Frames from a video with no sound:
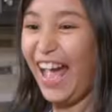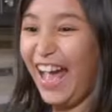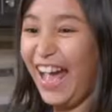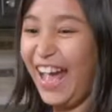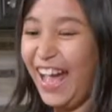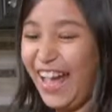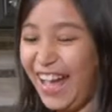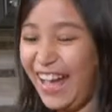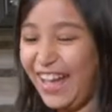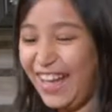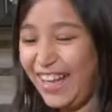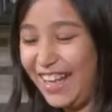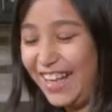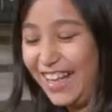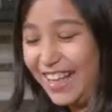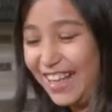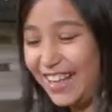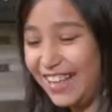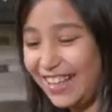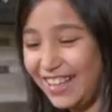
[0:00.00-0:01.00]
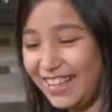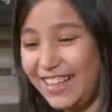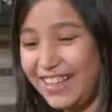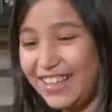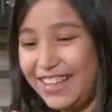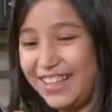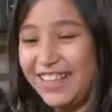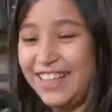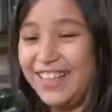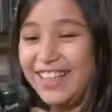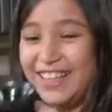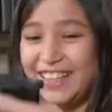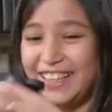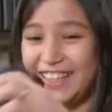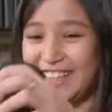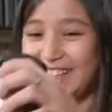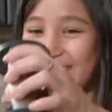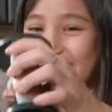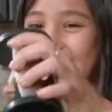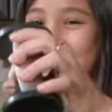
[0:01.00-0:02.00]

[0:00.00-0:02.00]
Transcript: This person isn't speaking.